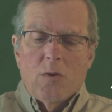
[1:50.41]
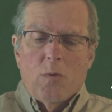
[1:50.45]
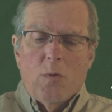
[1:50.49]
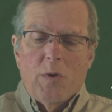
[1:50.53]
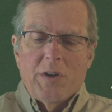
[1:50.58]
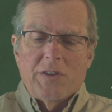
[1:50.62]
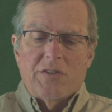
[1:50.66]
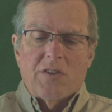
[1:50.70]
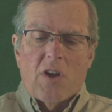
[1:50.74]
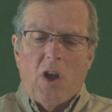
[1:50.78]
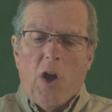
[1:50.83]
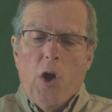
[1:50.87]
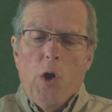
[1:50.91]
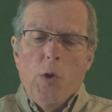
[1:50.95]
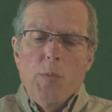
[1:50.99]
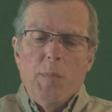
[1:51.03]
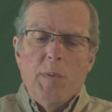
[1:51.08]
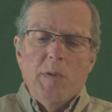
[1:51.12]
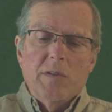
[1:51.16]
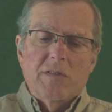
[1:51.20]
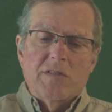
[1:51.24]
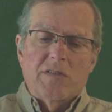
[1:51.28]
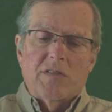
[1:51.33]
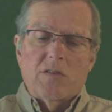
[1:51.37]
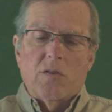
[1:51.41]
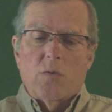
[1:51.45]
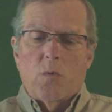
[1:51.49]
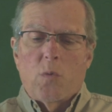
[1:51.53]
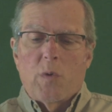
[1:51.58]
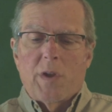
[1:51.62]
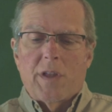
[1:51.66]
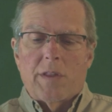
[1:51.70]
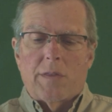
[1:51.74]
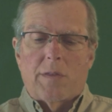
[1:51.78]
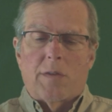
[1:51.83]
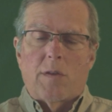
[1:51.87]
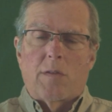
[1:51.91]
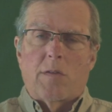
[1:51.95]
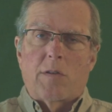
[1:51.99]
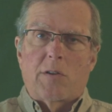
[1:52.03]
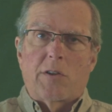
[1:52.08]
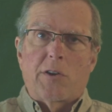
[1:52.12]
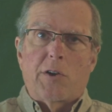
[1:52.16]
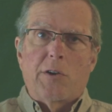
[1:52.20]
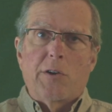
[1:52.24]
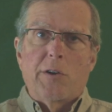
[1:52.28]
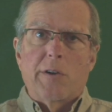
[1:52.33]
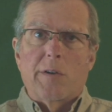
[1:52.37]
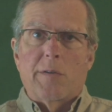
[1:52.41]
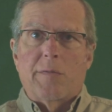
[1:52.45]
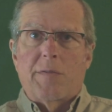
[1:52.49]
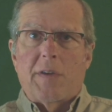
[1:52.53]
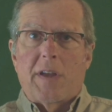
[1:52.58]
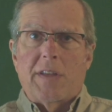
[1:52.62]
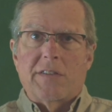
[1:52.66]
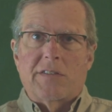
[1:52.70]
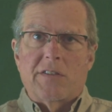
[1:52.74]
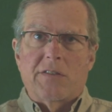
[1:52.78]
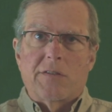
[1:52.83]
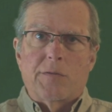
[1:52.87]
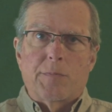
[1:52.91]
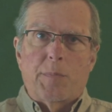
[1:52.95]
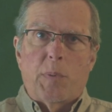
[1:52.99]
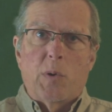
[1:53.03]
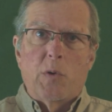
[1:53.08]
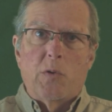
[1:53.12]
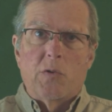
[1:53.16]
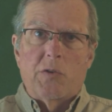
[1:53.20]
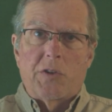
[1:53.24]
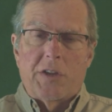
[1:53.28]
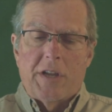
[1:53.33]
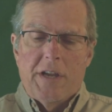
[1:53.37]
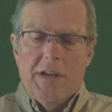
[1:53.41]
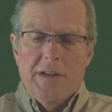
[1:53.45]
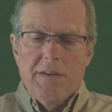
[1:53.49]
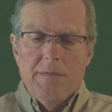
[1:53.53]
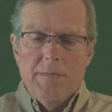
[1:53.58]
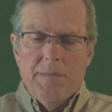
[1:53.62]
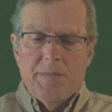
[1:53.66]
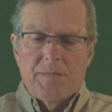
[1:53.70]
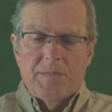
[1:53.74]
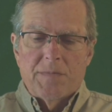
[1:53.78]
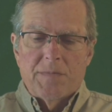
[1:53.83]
which opens the width of the kerf as it's pulled in,